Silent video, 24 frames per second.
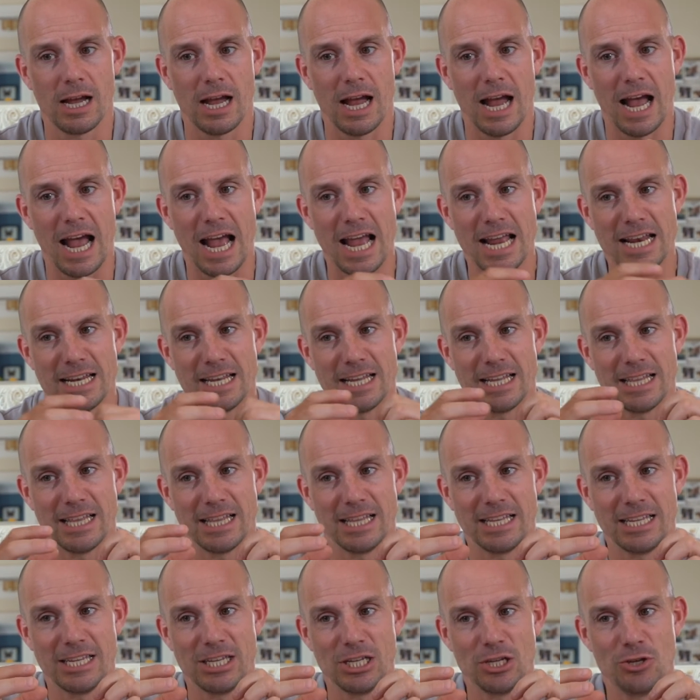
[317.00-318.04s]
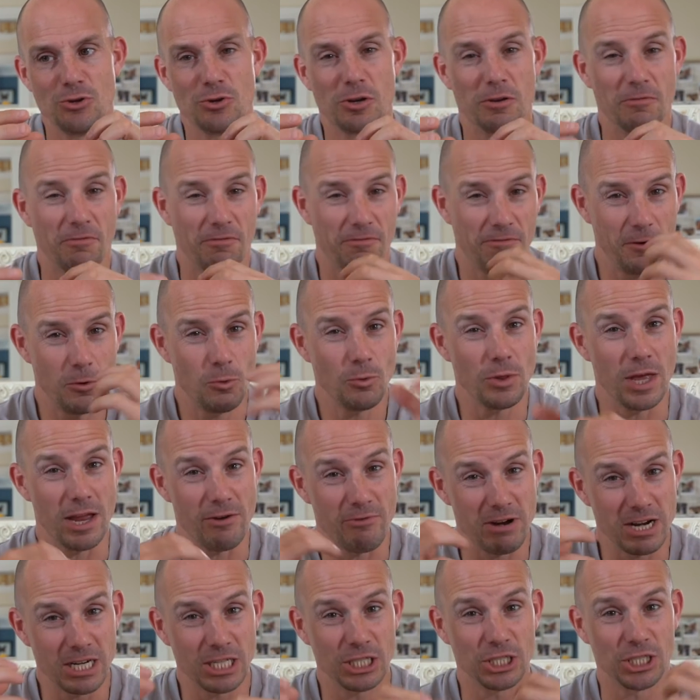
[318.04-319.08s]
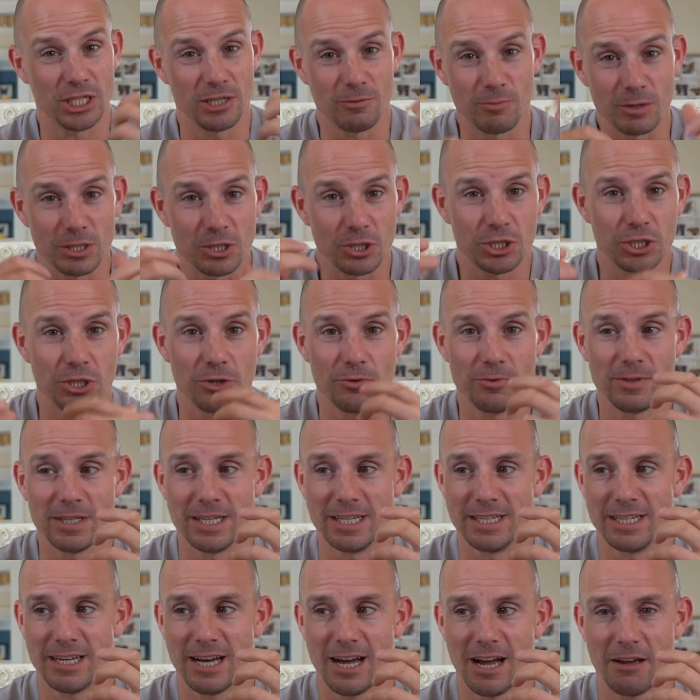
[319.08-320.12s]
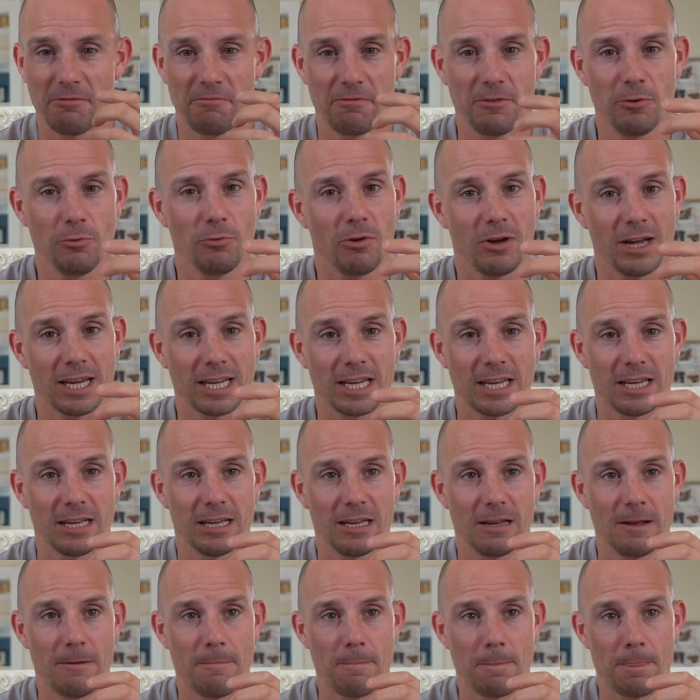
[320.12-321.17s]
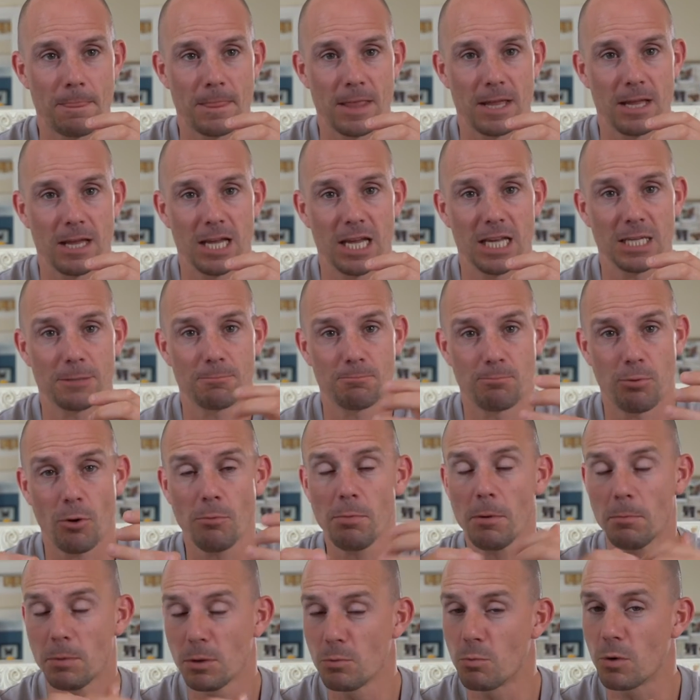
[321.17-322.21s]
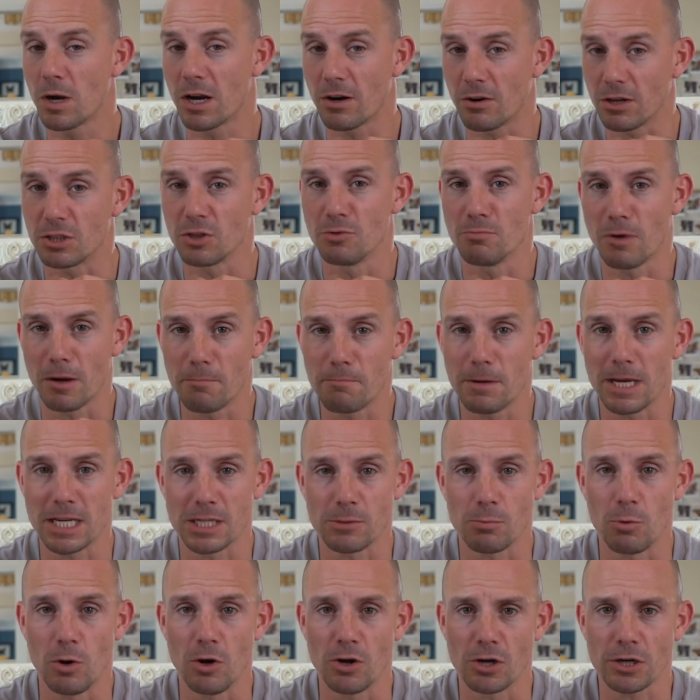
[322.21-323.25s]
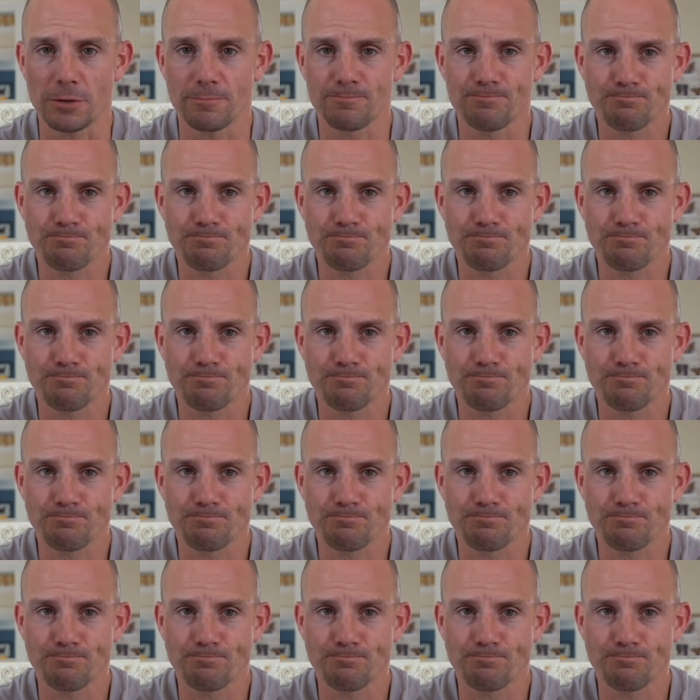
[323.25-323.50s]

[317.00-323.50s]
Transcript: and you can feel their energy when you're shooting, I feel like it's probably where I do my best work.